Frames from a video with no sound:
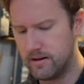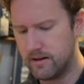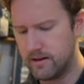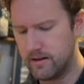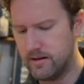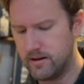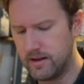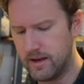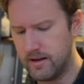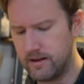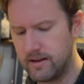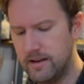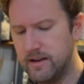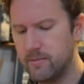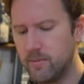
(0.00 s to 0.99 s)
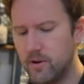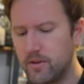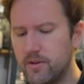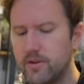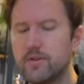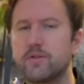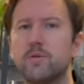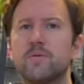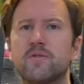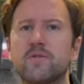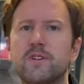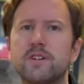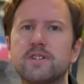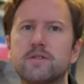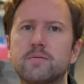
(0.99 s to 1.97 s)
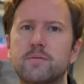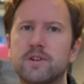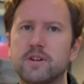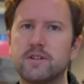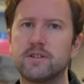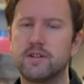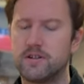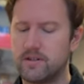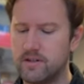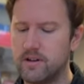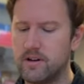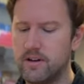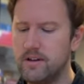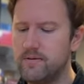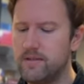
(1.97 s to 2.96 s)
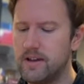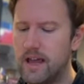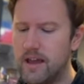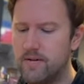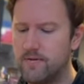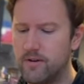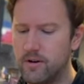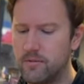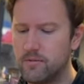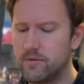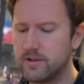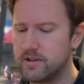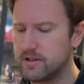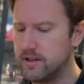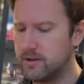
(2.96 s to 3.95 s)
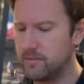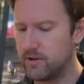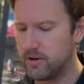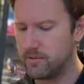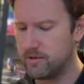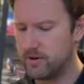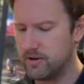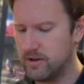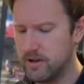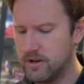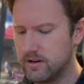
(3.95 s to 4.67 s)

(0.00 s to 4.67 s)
you can heat mold the Superfeeds because it's EVA foam, which is heat moldable.